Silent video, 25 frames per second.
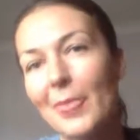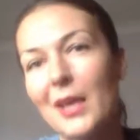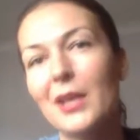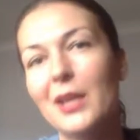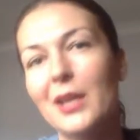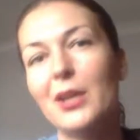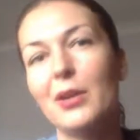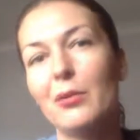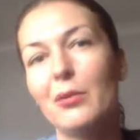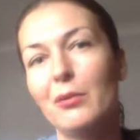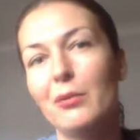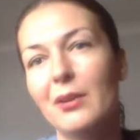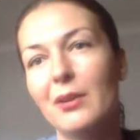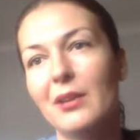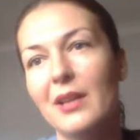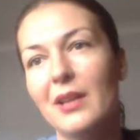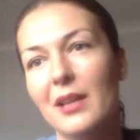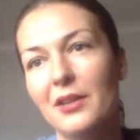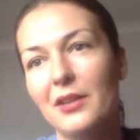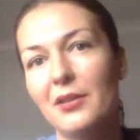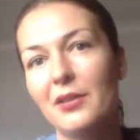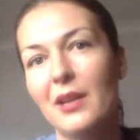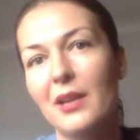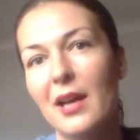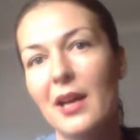you will
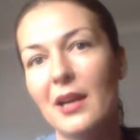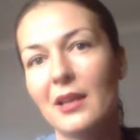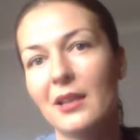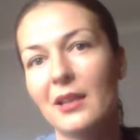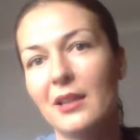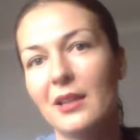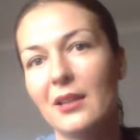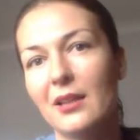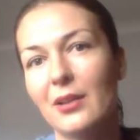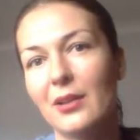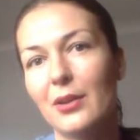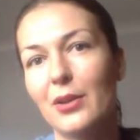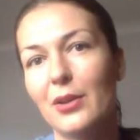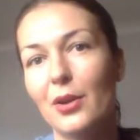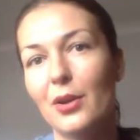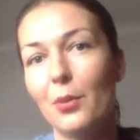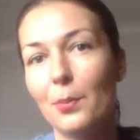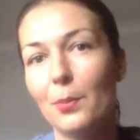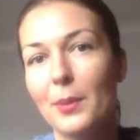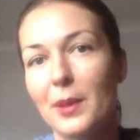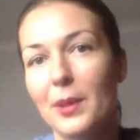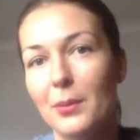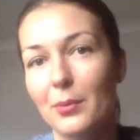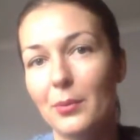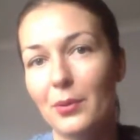attract your
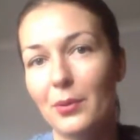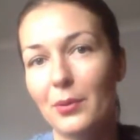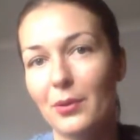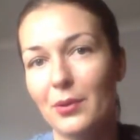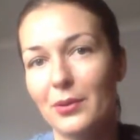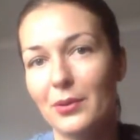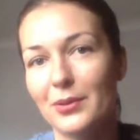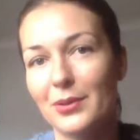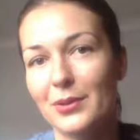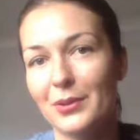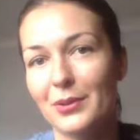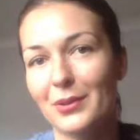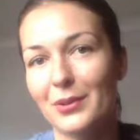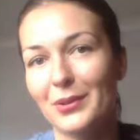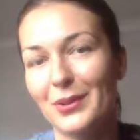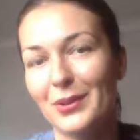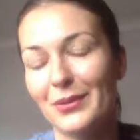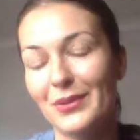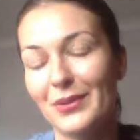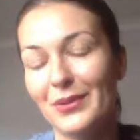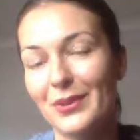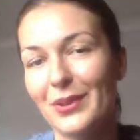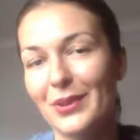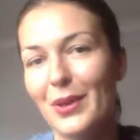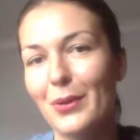people, so
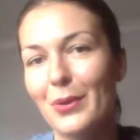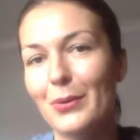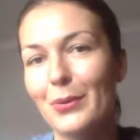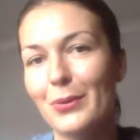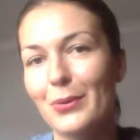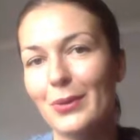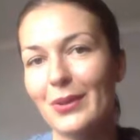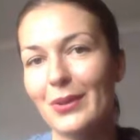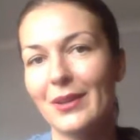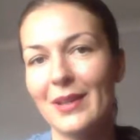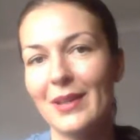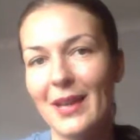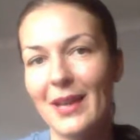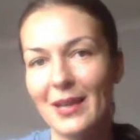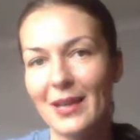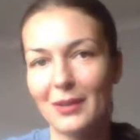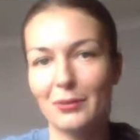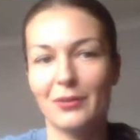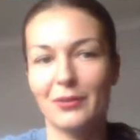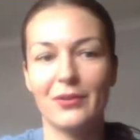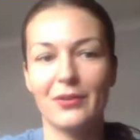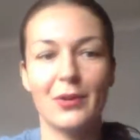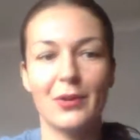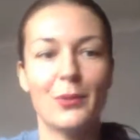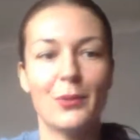that you know, who connect
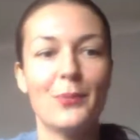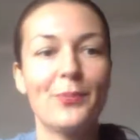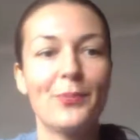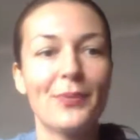with you.